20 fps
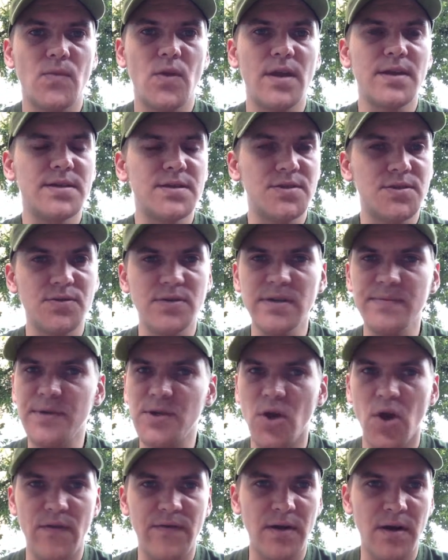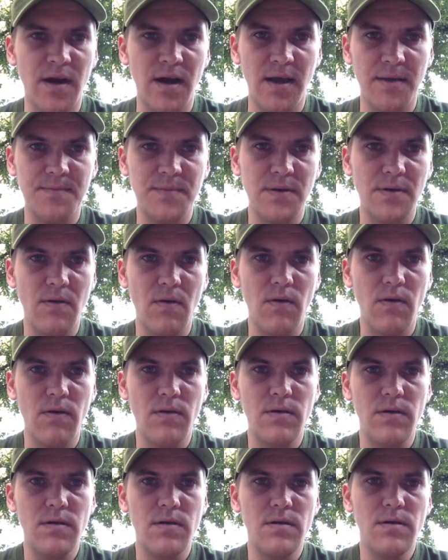Extremely overhyped.
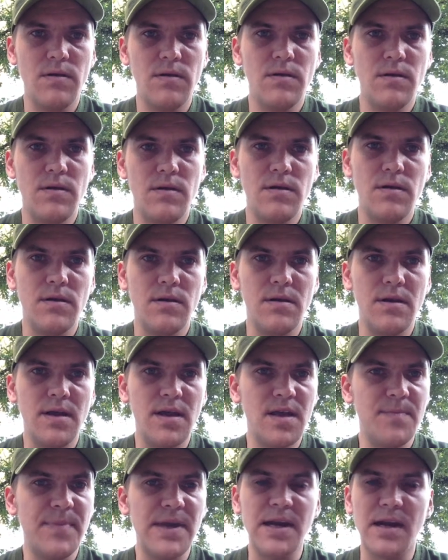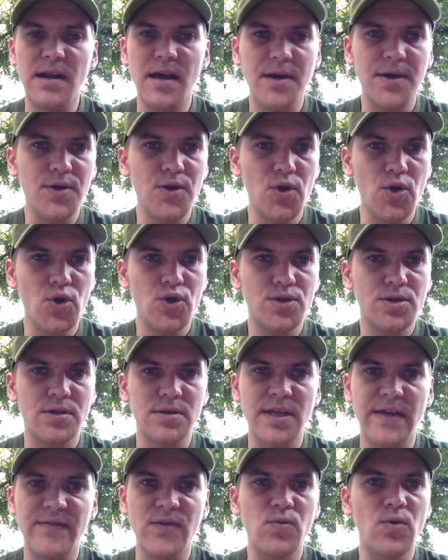It made a lot of news
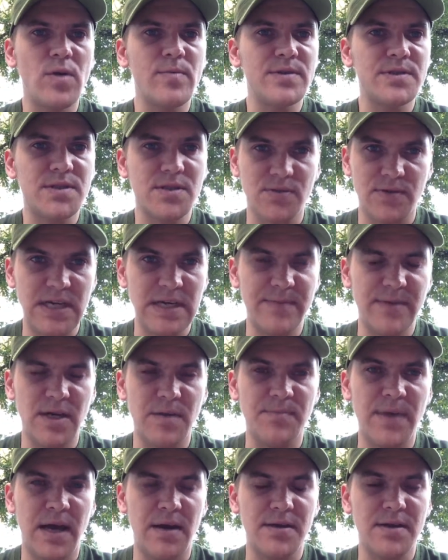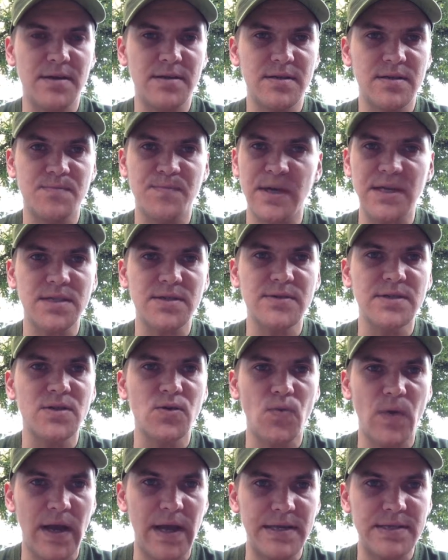because everyone was screaming about it, especially in
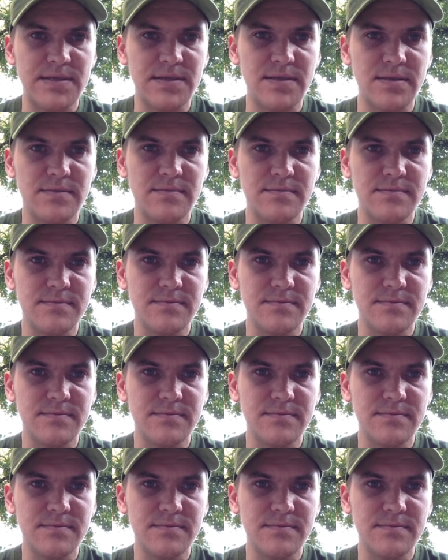the West.